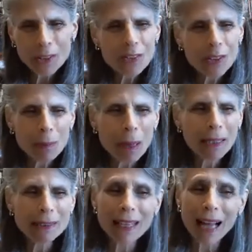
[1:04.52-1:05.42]

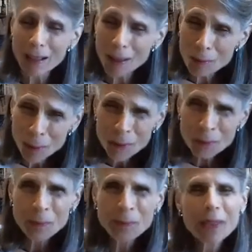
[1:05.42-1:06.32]
Shabbat Nachamu,
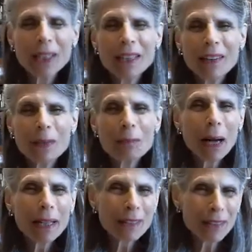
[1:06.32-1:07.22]
the
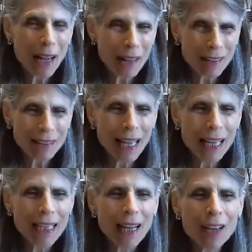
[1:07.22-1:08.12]
minor
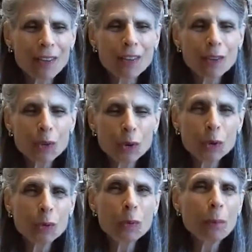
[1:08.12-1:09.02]
holiday of
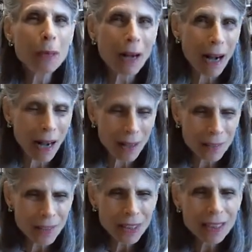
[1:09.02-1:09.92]
Tu
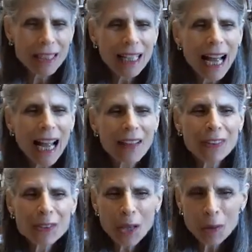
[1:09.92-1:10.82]
B'Av, and
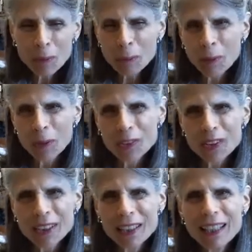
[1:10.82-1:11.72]
the Torah
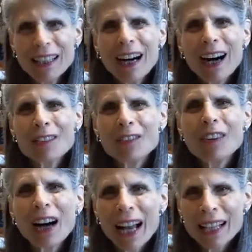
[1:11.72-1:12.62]
portion of
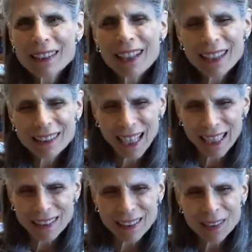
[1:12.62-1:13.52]
Va'et
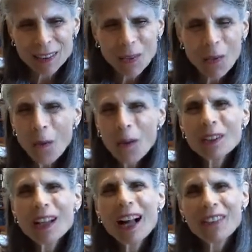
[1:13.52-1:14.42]
Hanan,
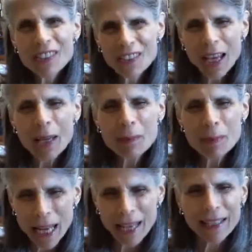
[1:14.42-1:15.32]
all on the same
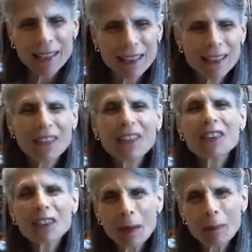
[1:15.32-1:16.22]
day,
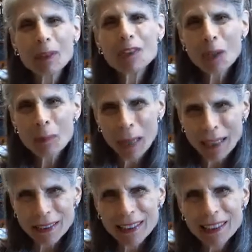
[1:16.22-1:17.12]
this coming
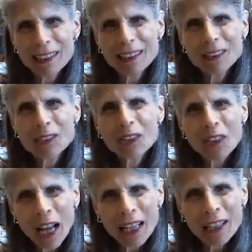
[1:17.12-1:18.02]
Shabbat,
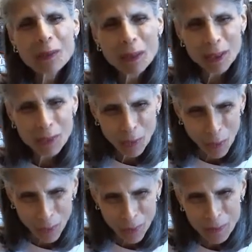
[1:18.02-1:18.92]
July 24th.